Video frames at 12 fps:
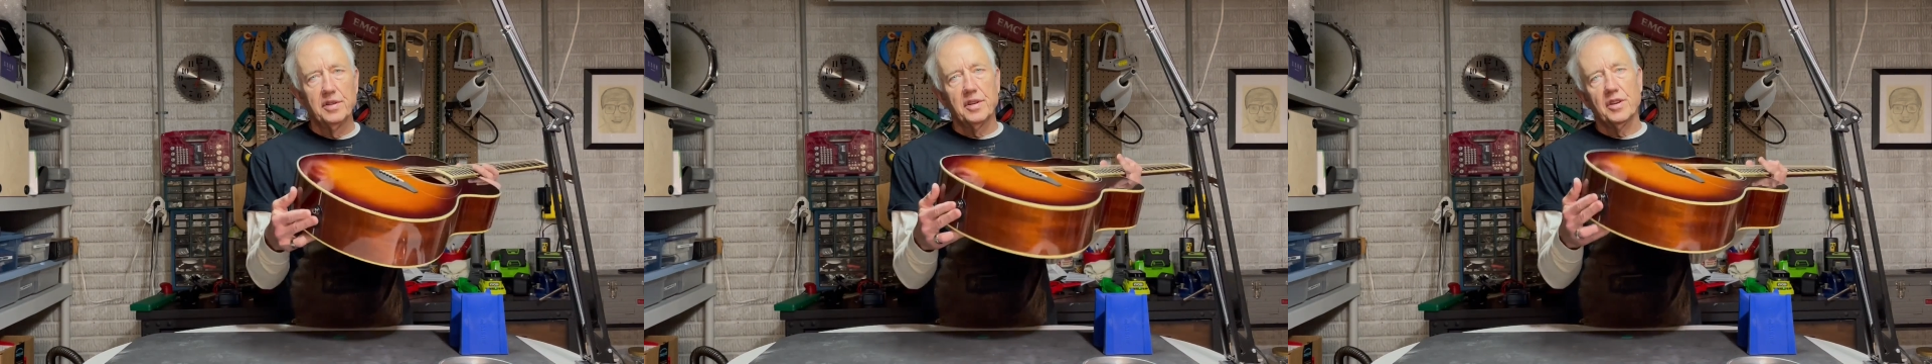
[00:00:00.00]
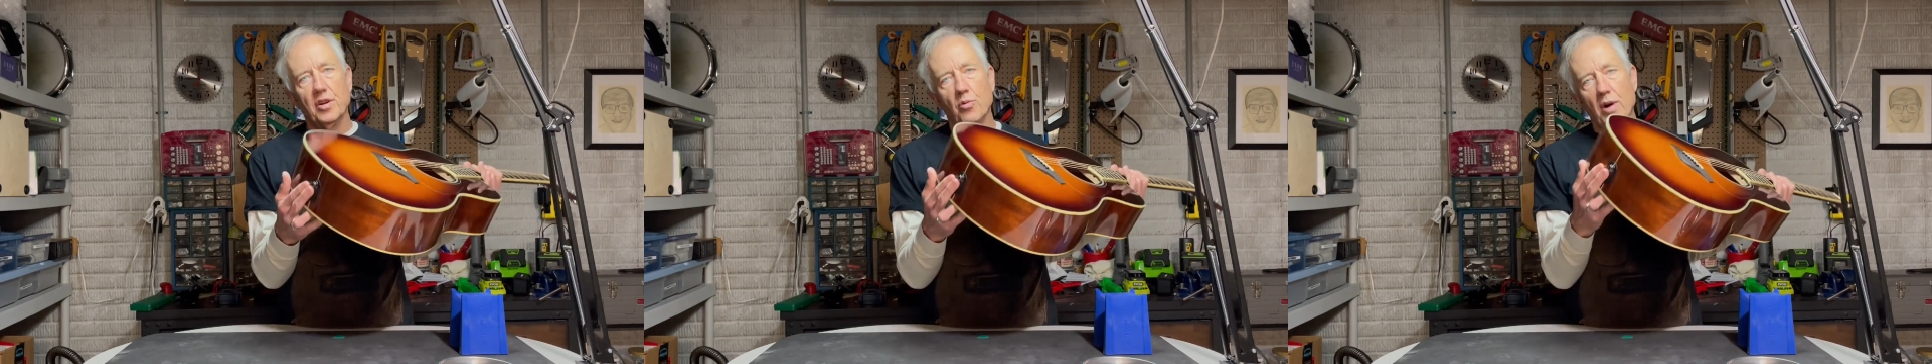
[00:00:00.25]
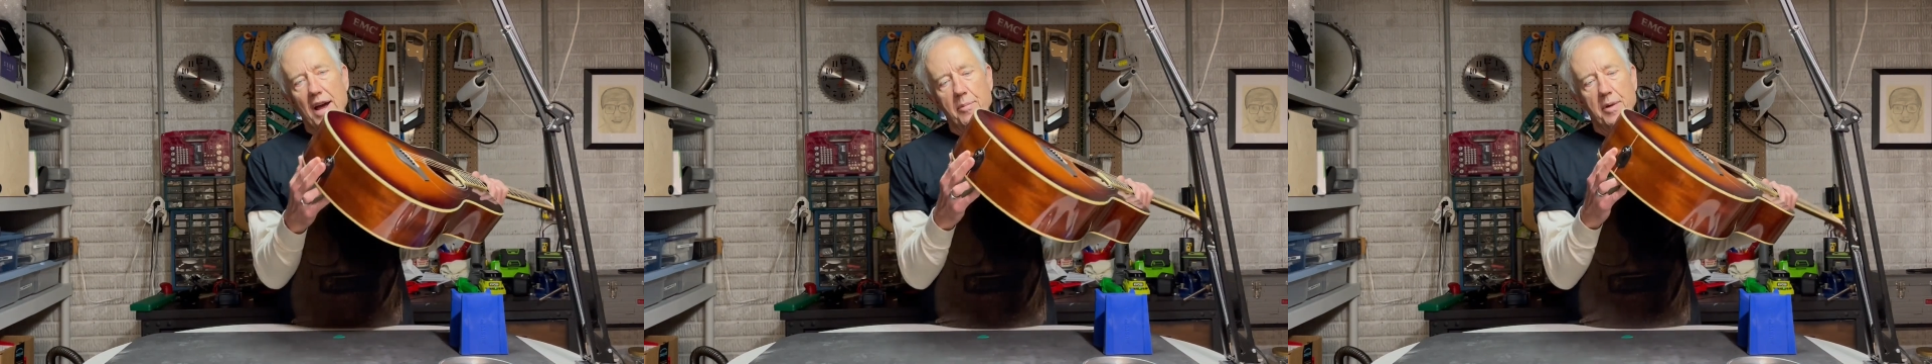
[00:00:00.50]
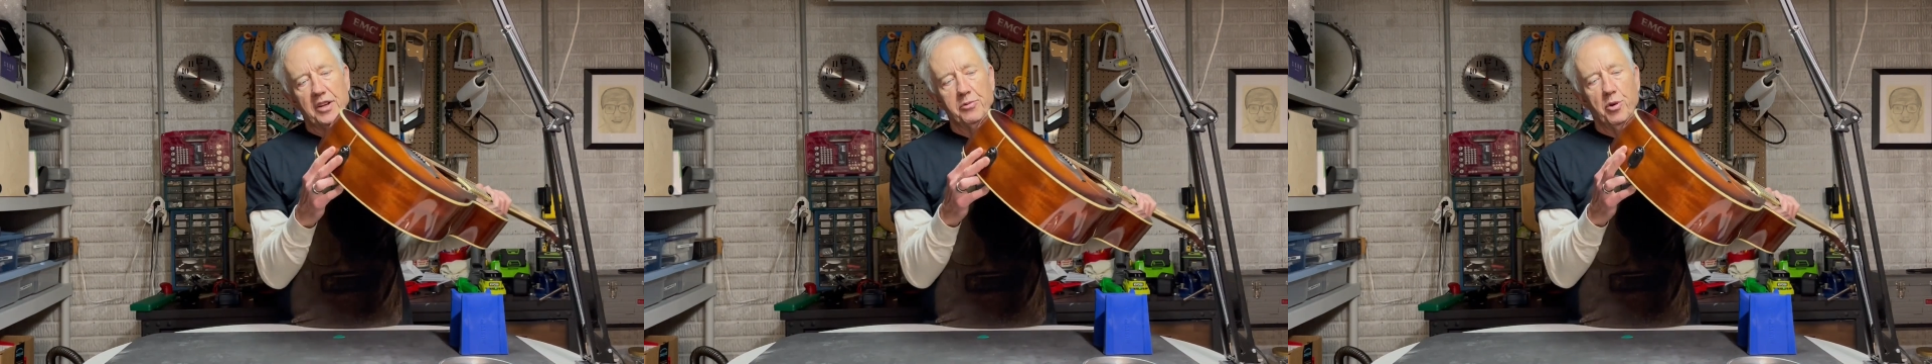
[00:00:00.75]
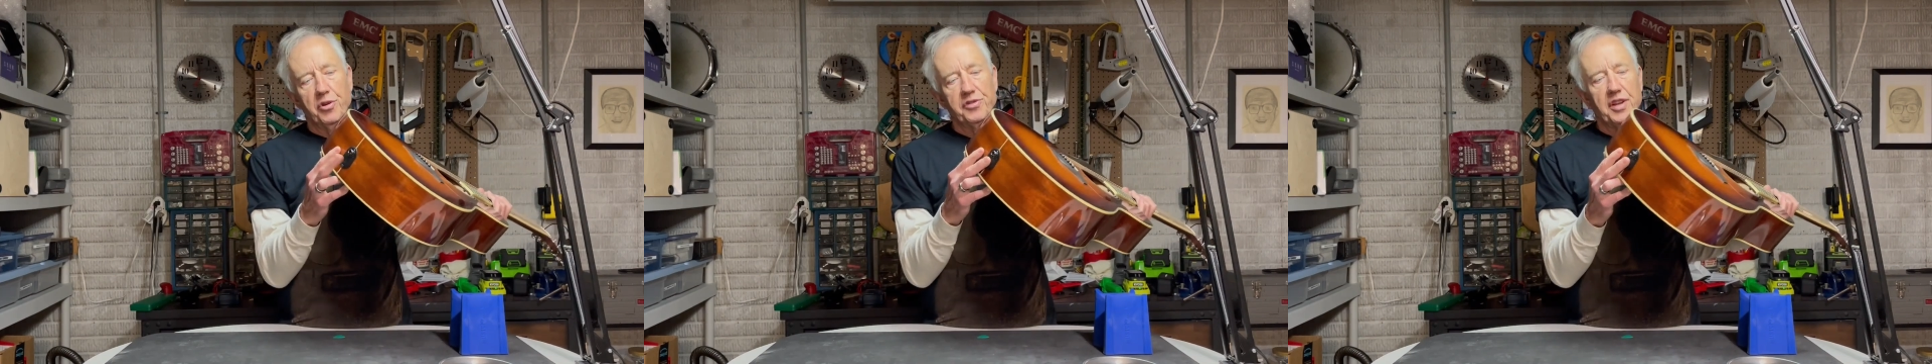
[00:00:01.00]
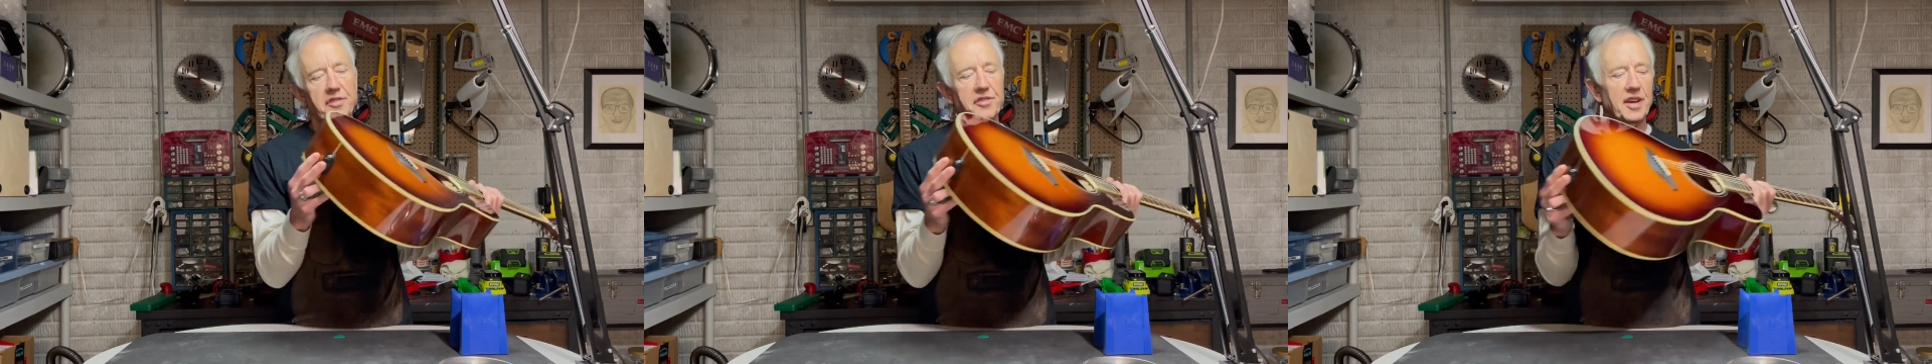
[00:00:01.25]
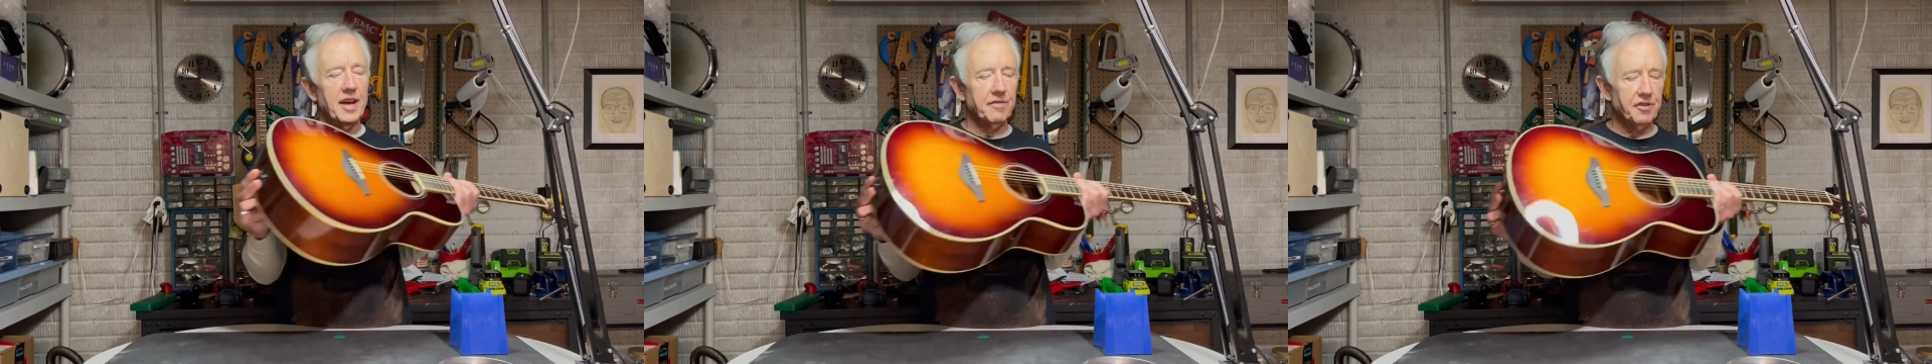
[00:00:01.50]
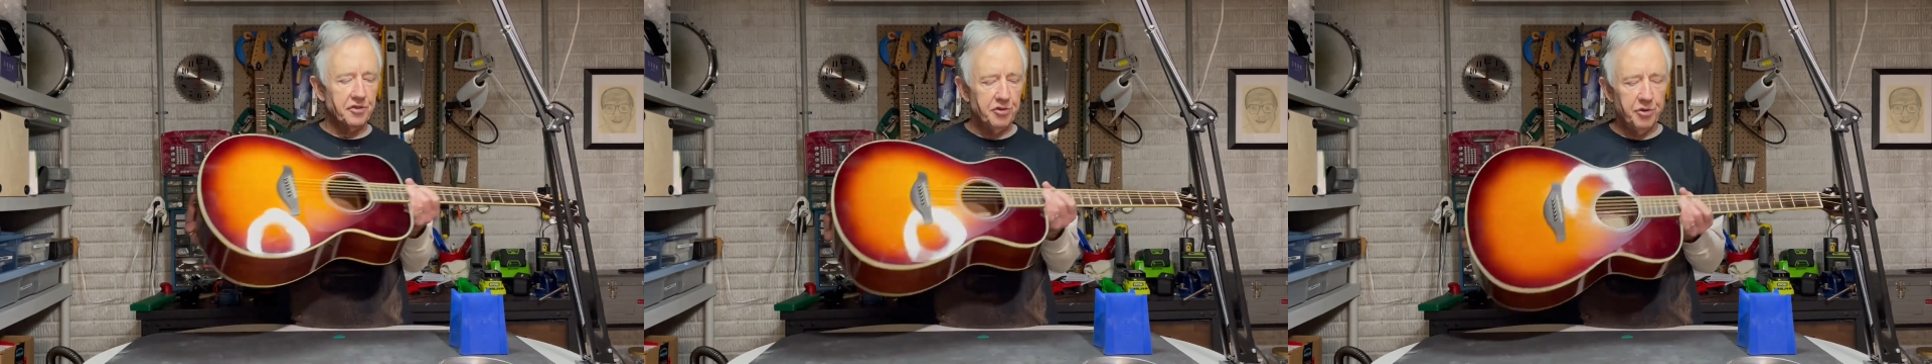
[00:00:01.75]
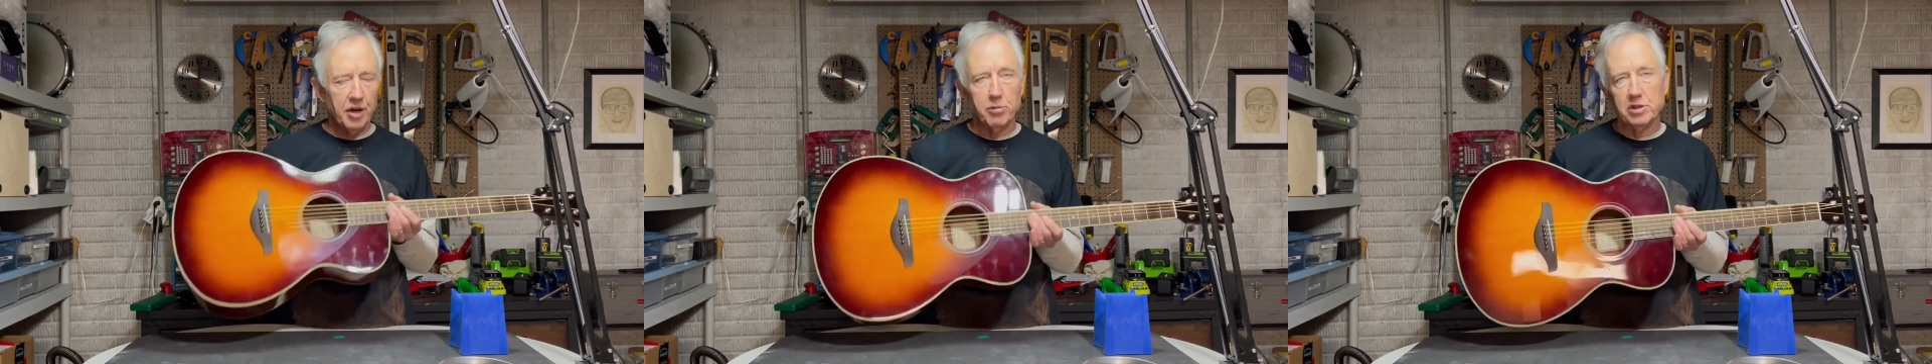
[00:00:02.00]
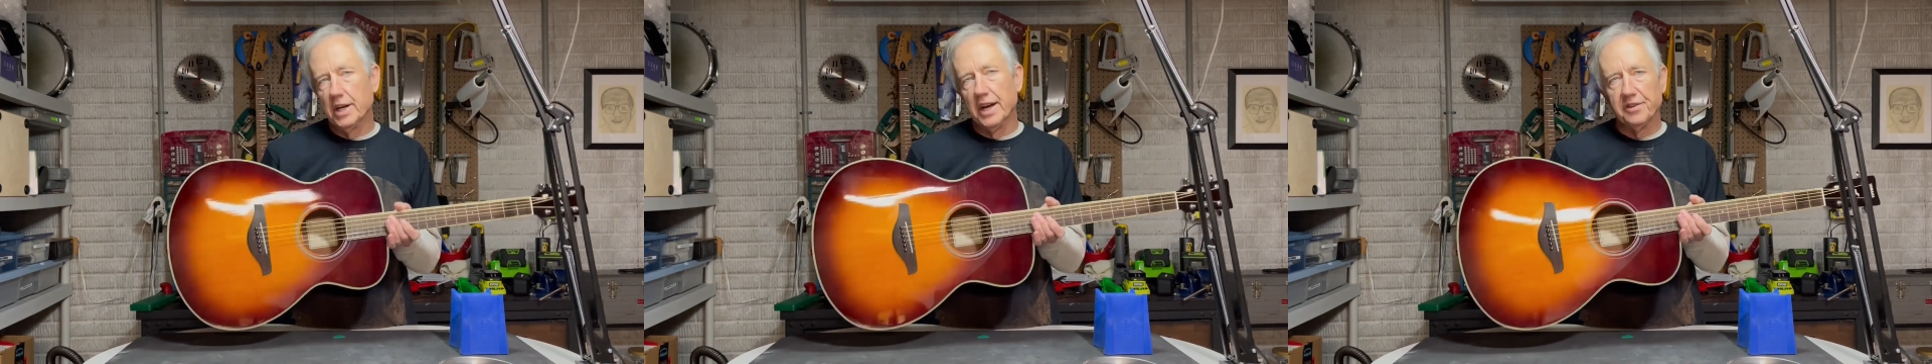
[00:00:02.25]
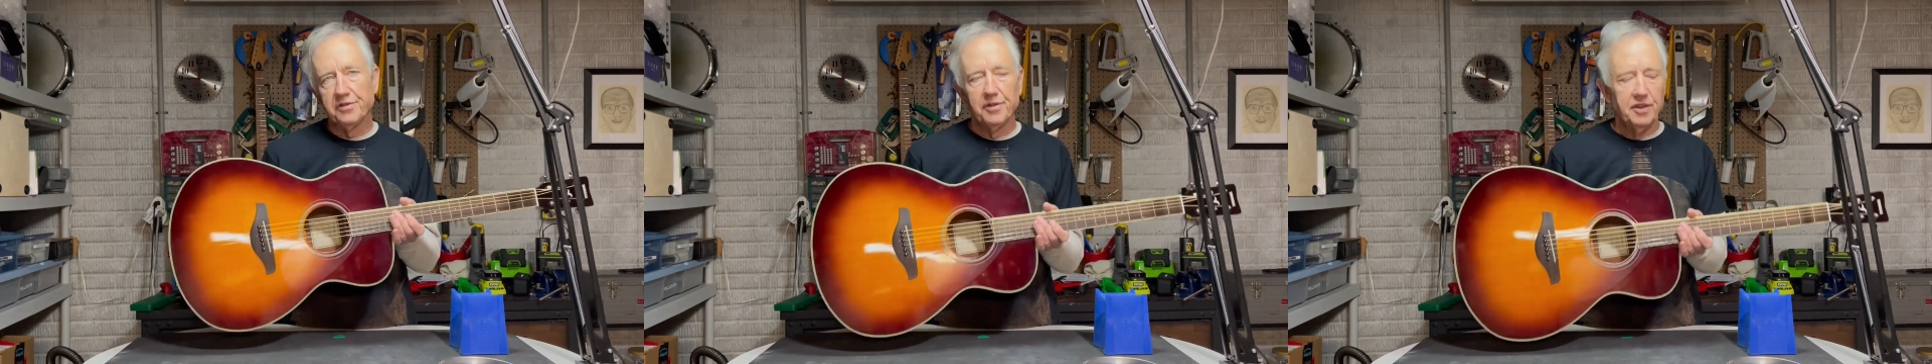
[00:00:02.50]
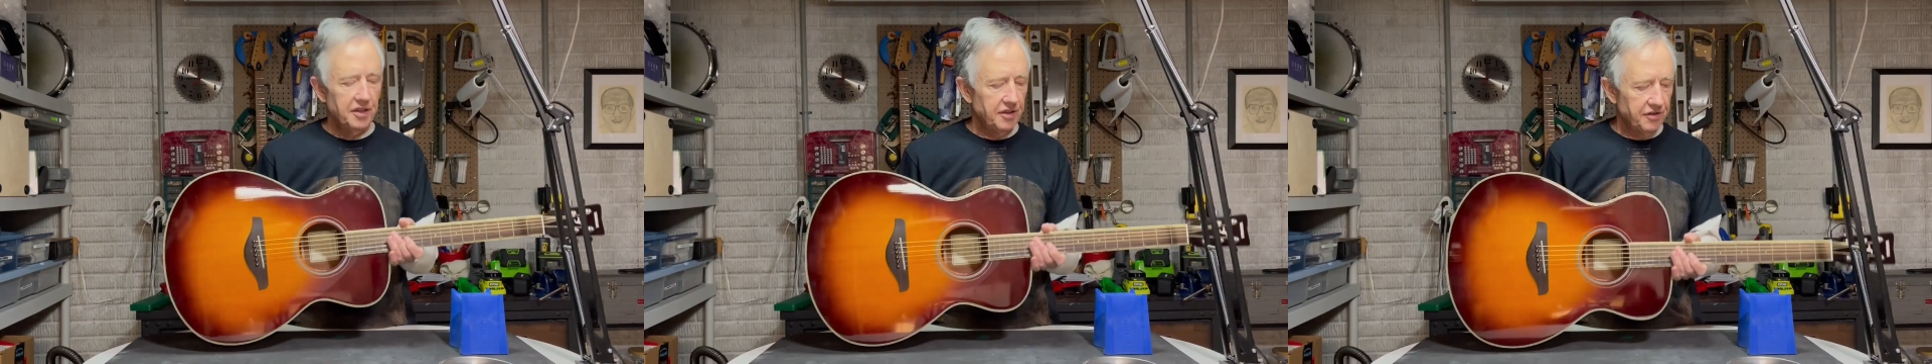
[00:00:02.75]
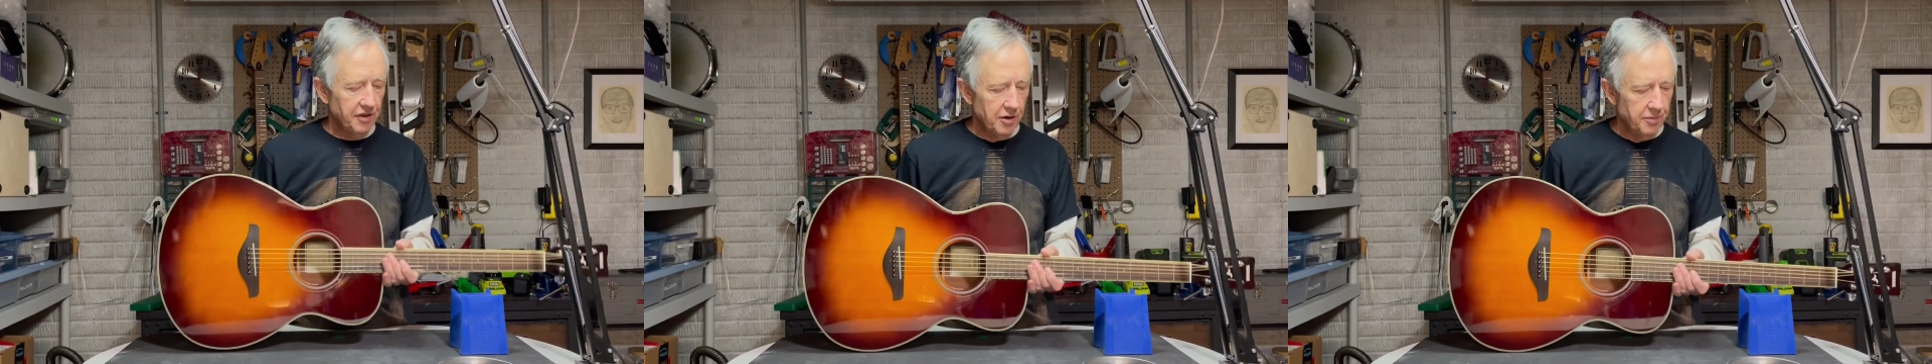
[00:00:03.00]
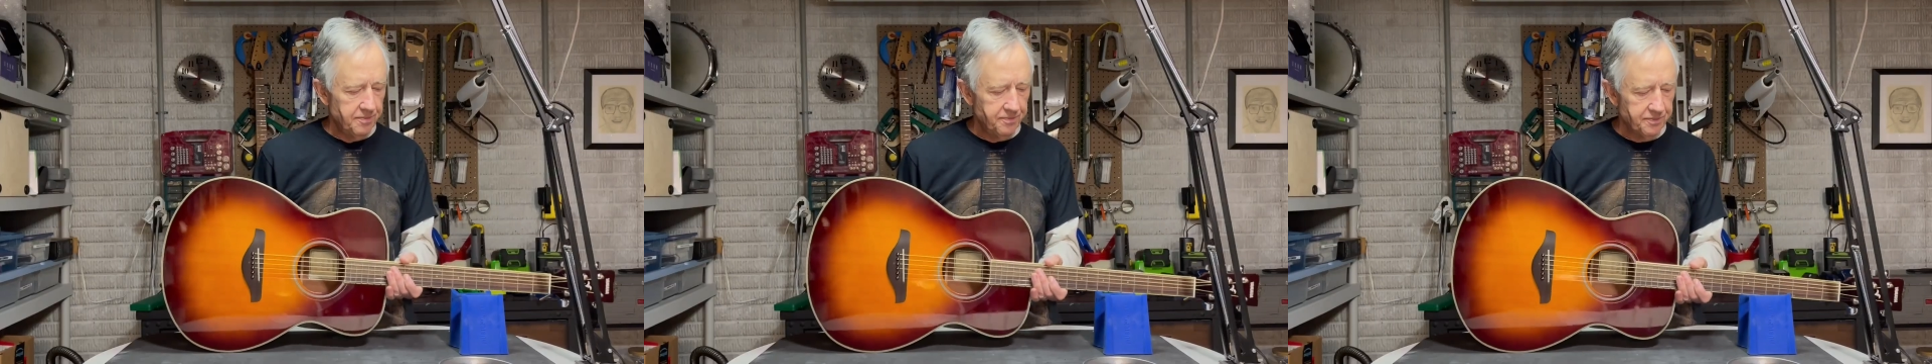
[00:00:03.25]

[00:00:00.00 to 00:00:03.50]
you know, why it makes more sense to have the two AA's. So,